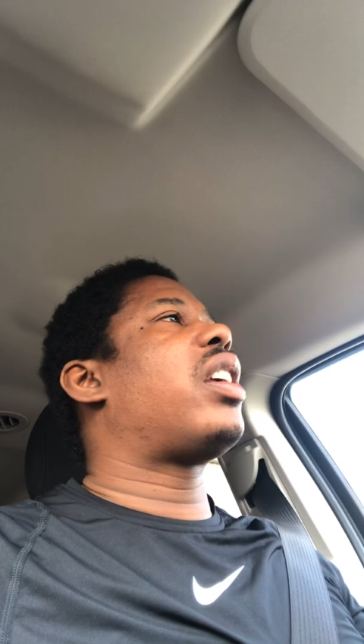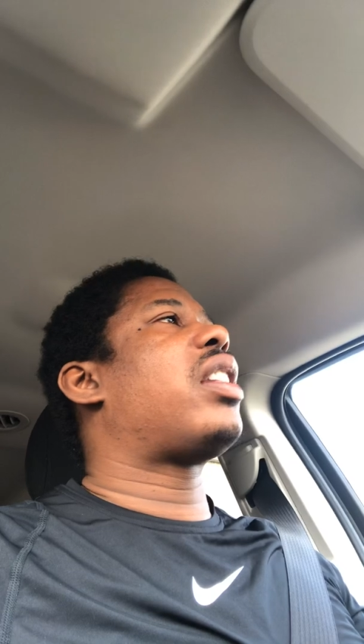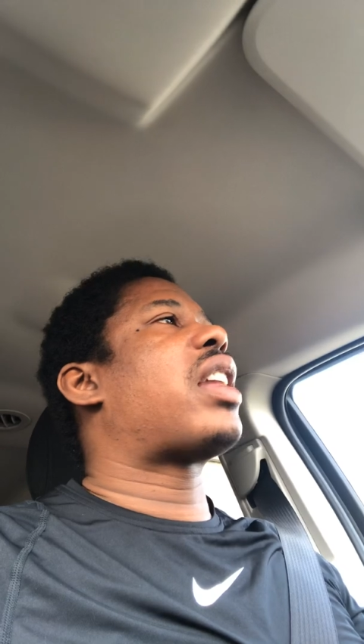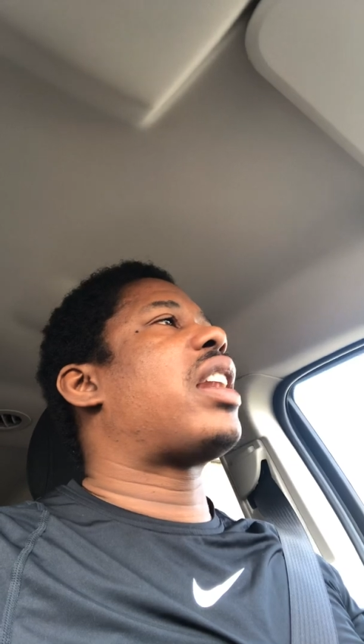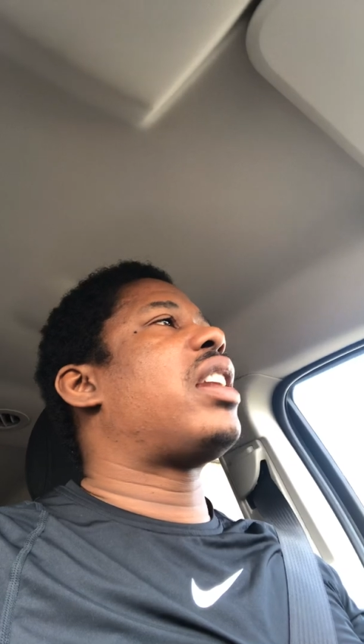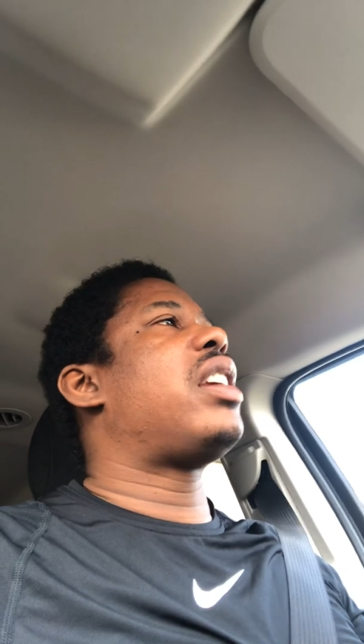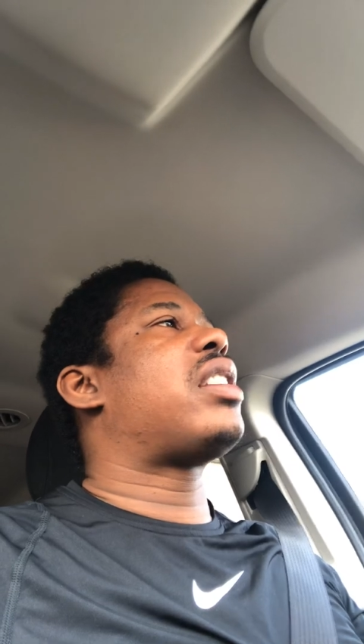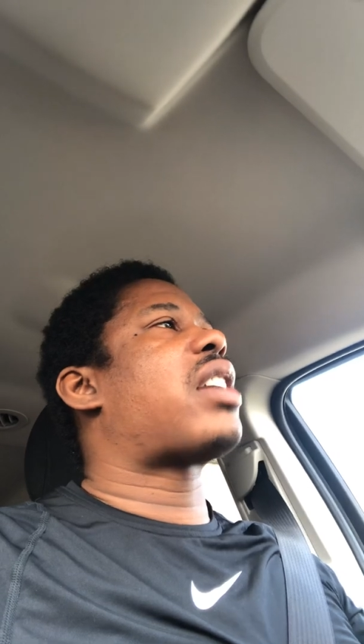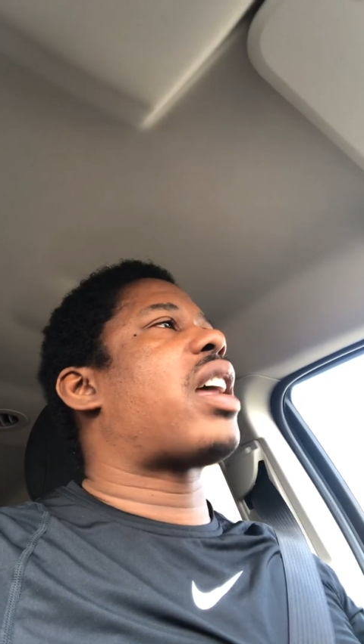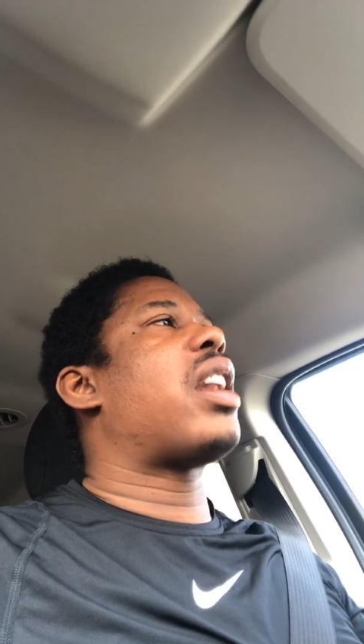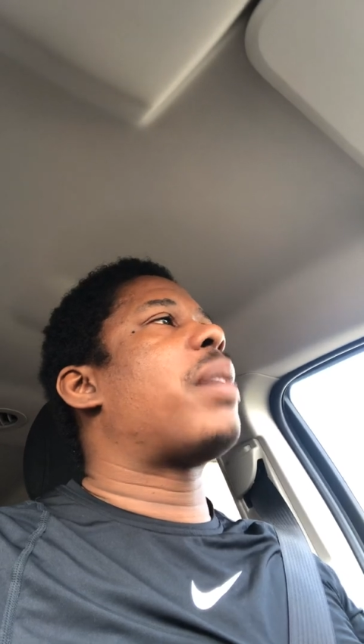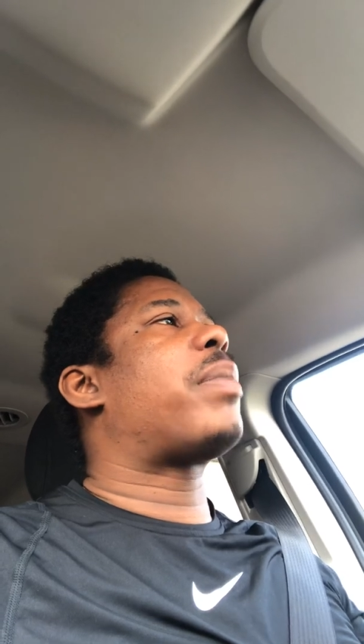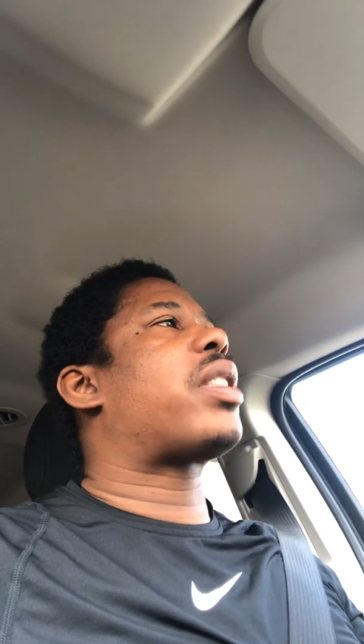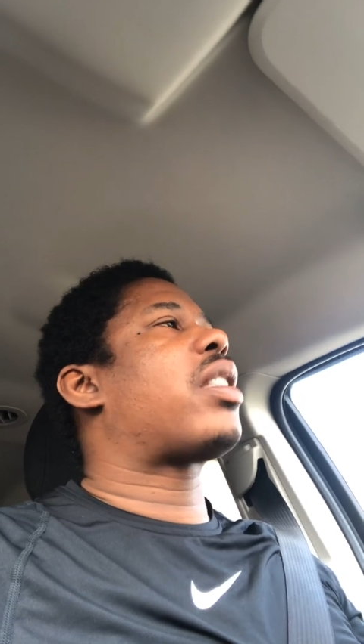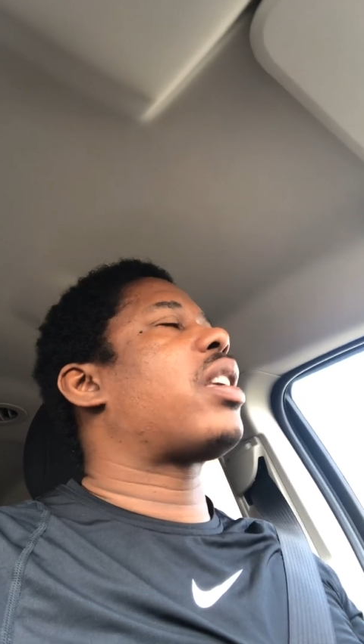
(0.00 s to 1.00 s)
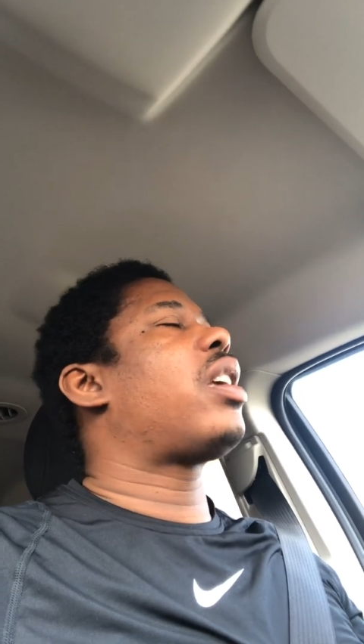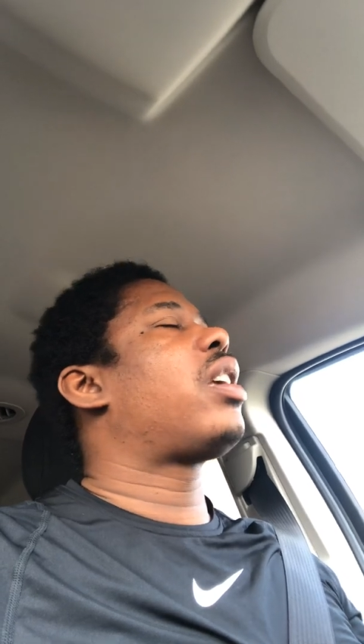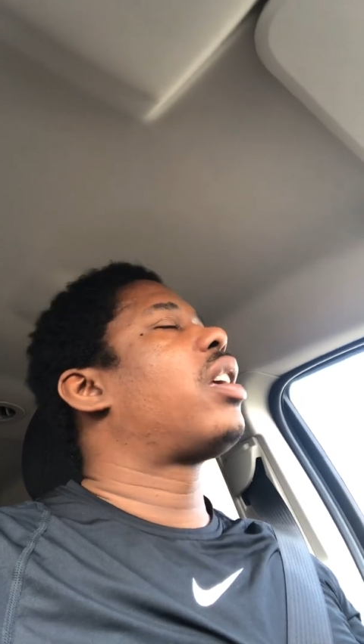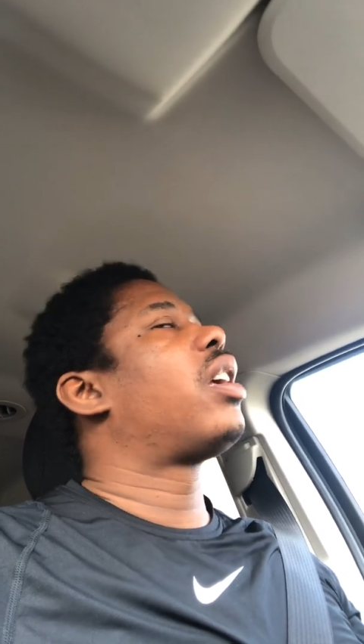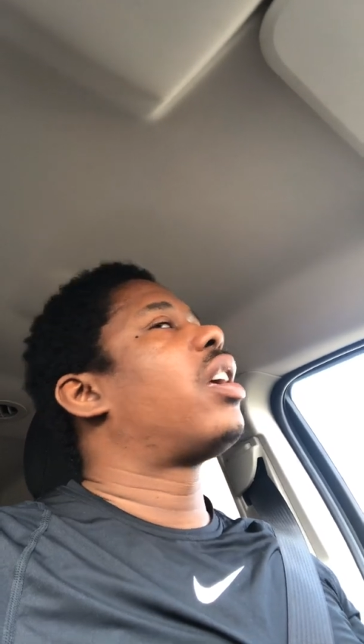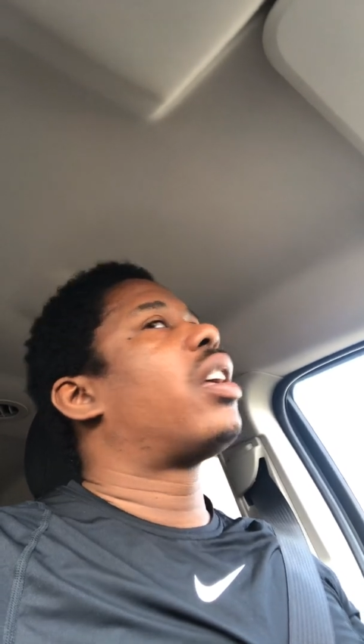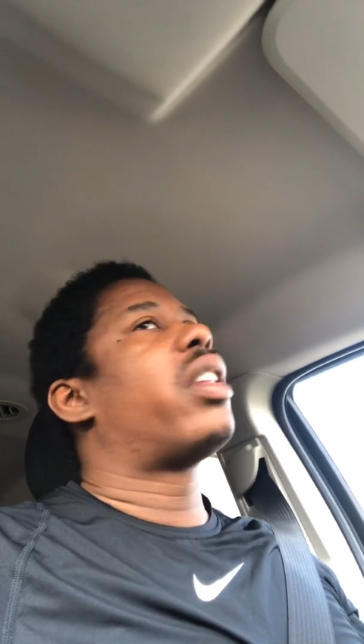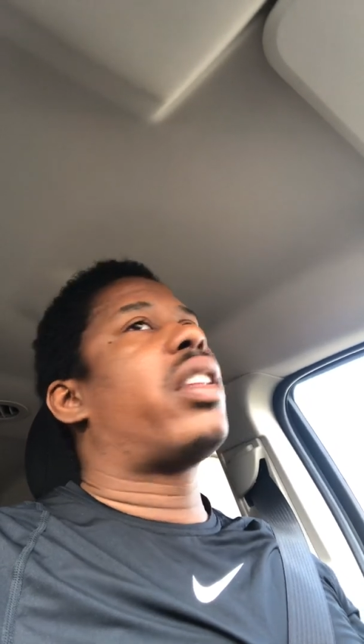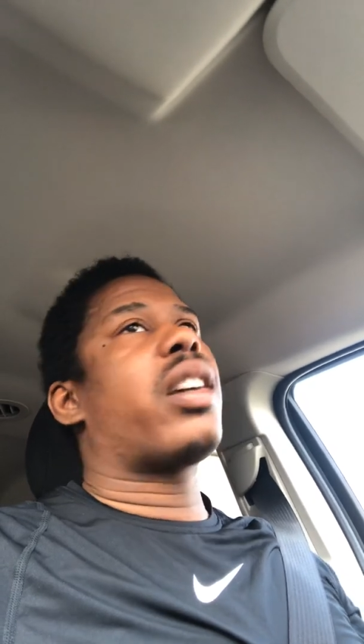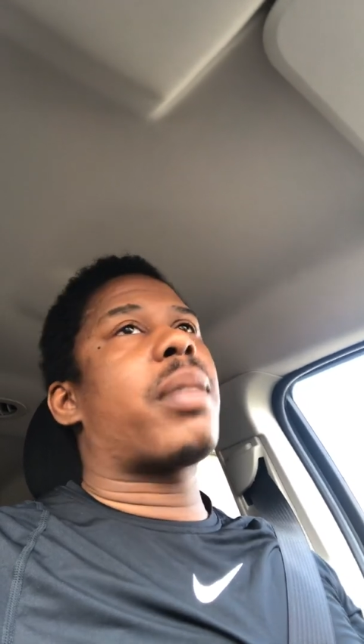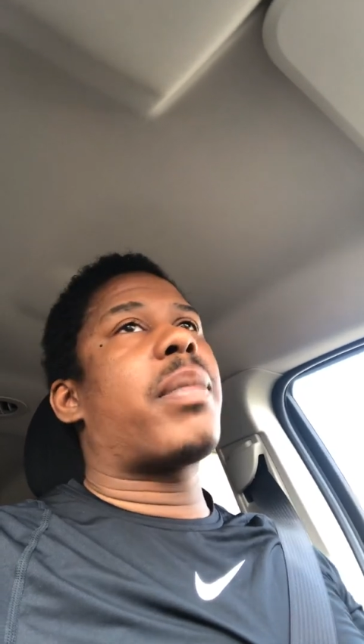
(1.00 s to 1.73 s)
end that needs that empathy, look,